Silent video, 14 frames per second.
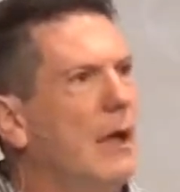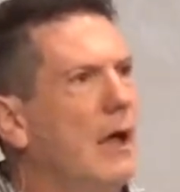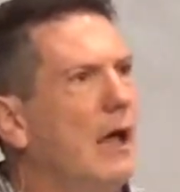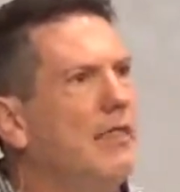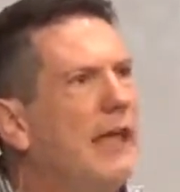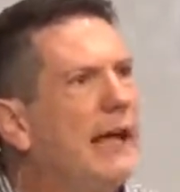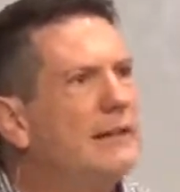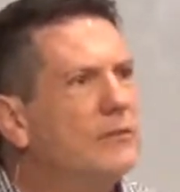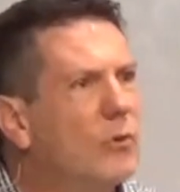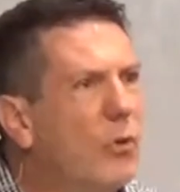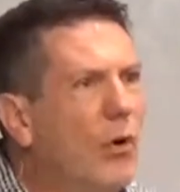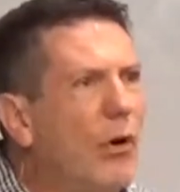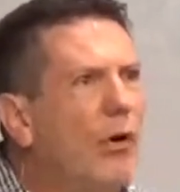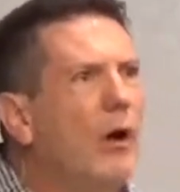And that
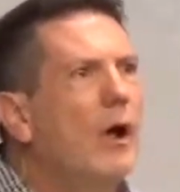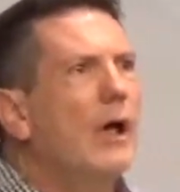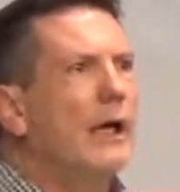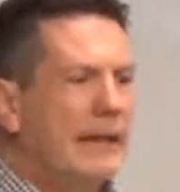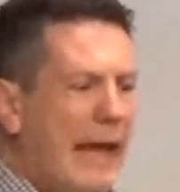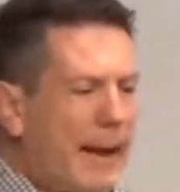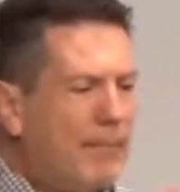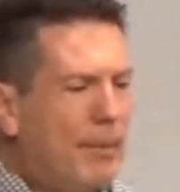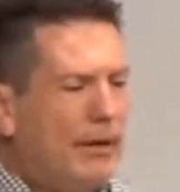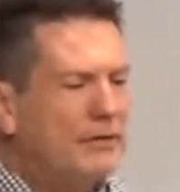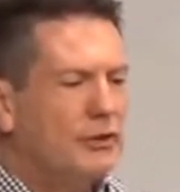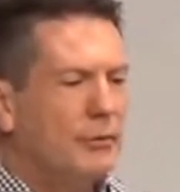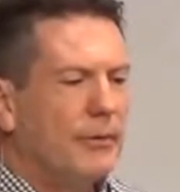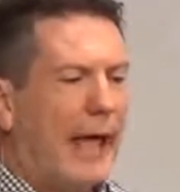door in that
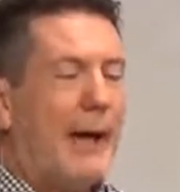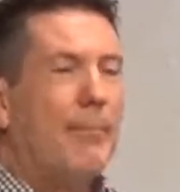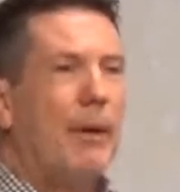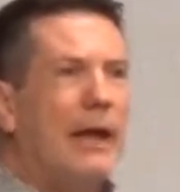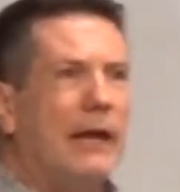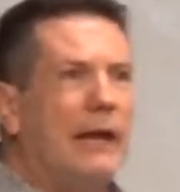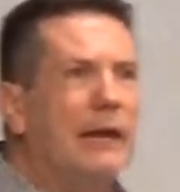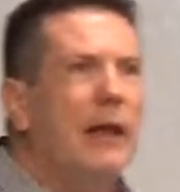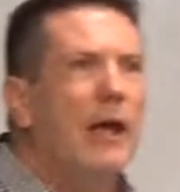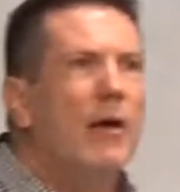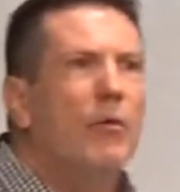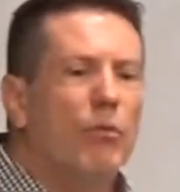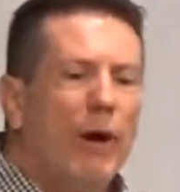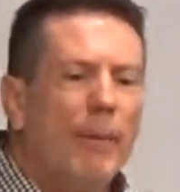picture, that painting,
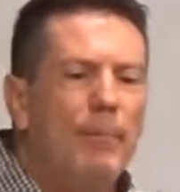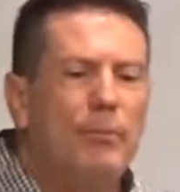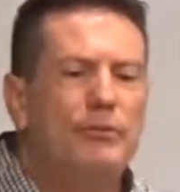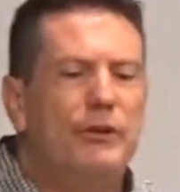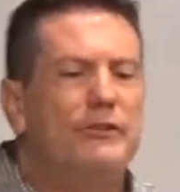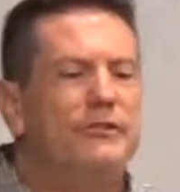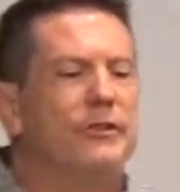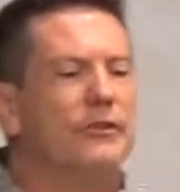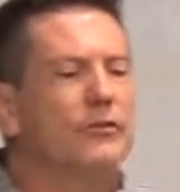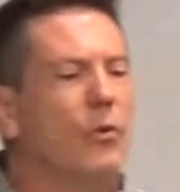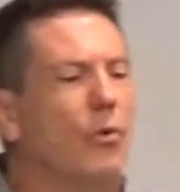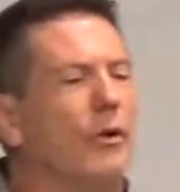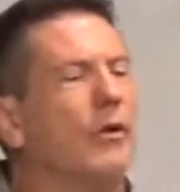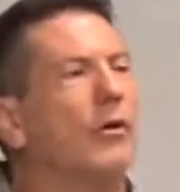represents the
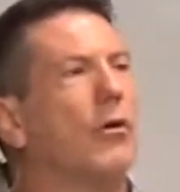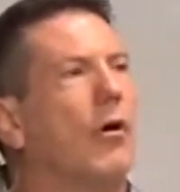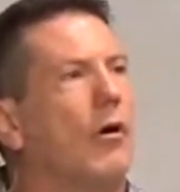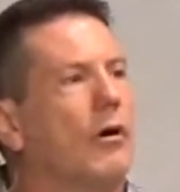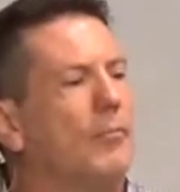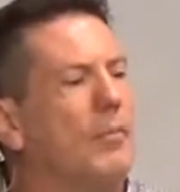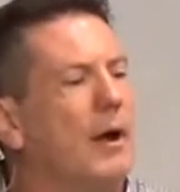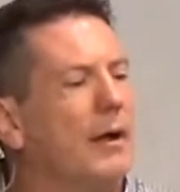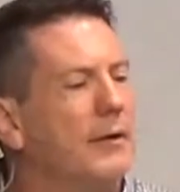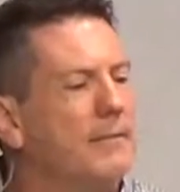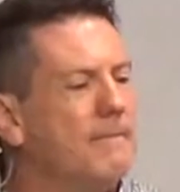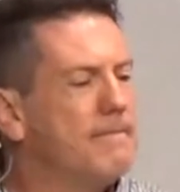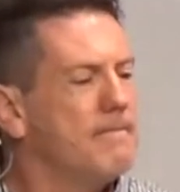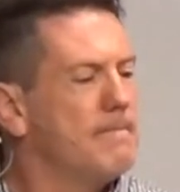door to your heart and mind.
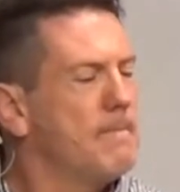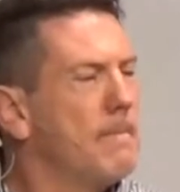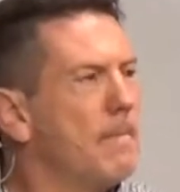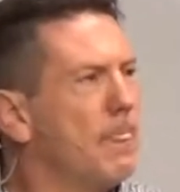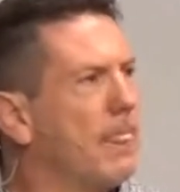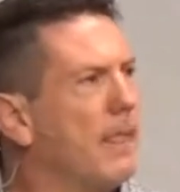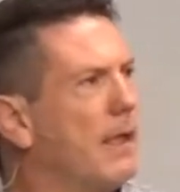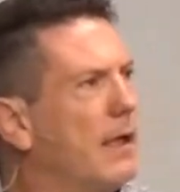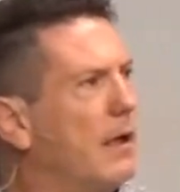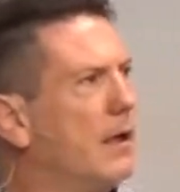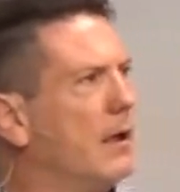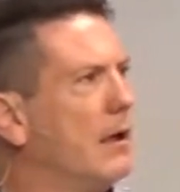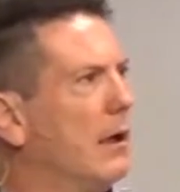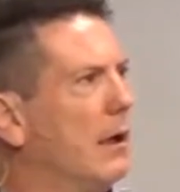
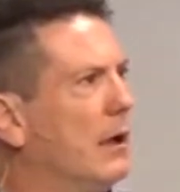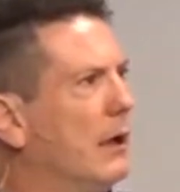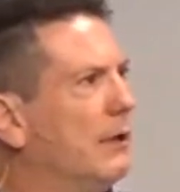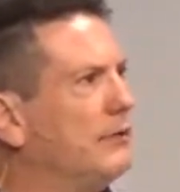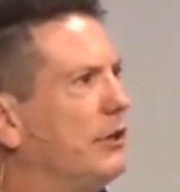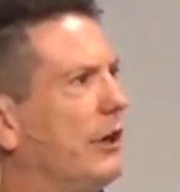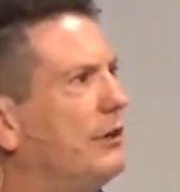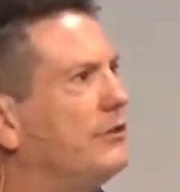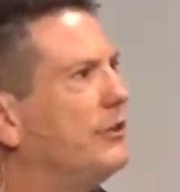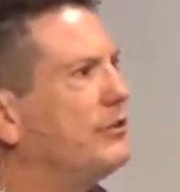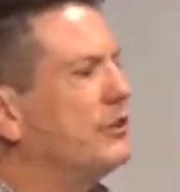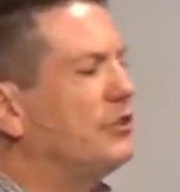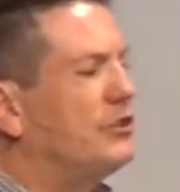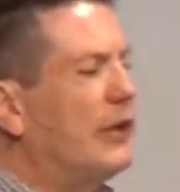And Jesus
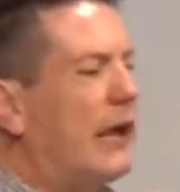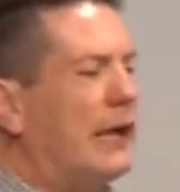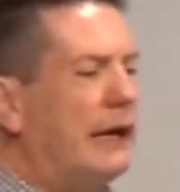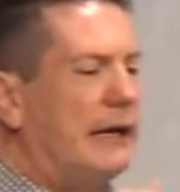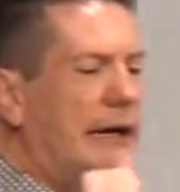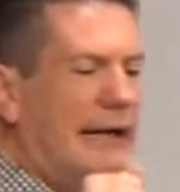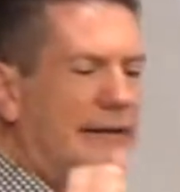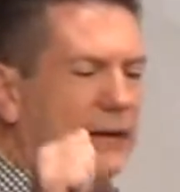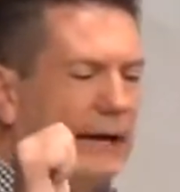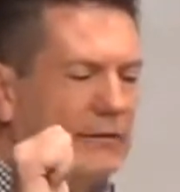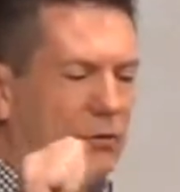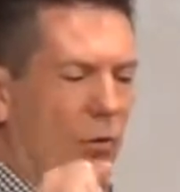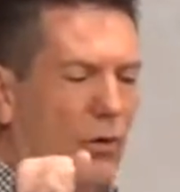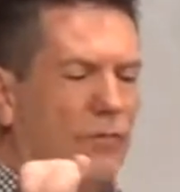is standing at
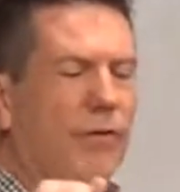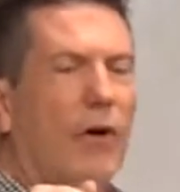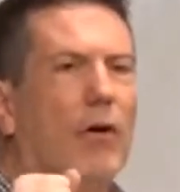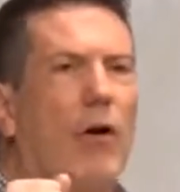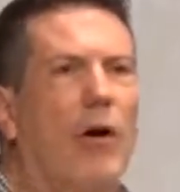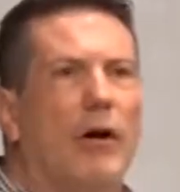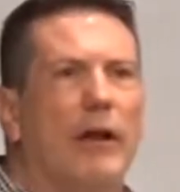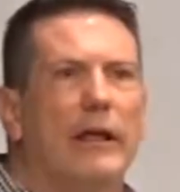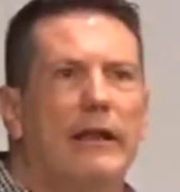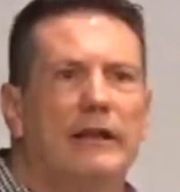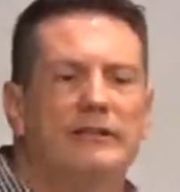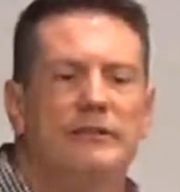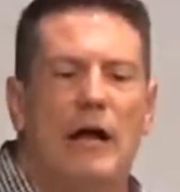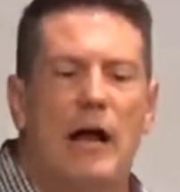that door of our heart and
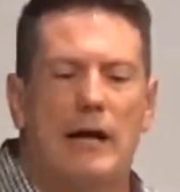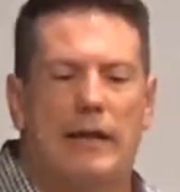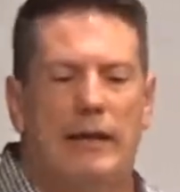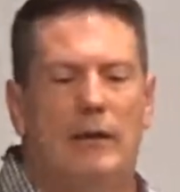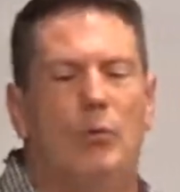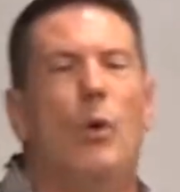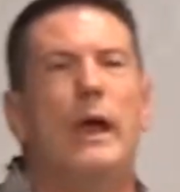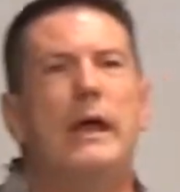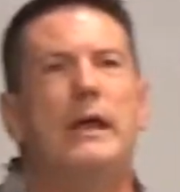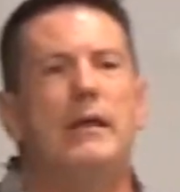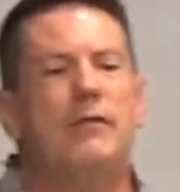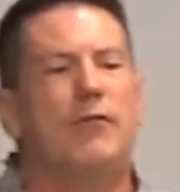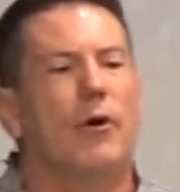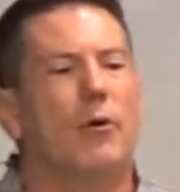he's knocking,
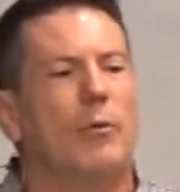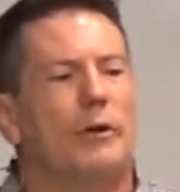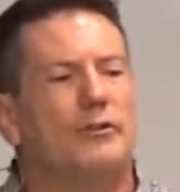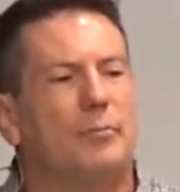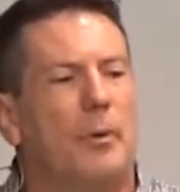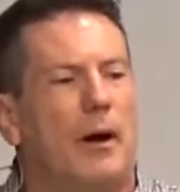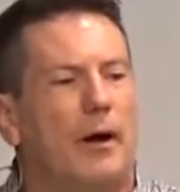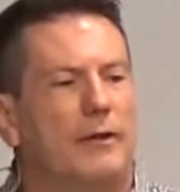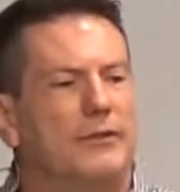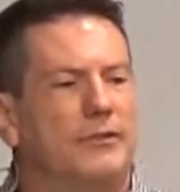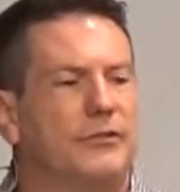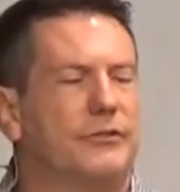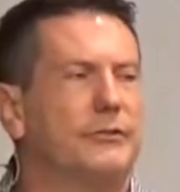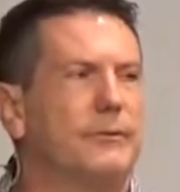waiting for a
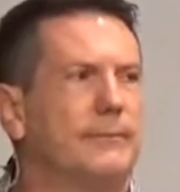response.